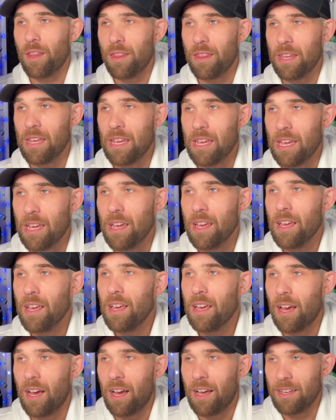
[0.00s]
the
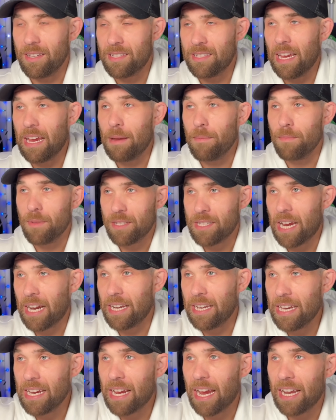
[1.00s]
same
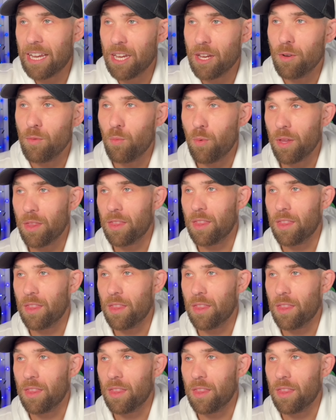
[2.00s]
technique I did with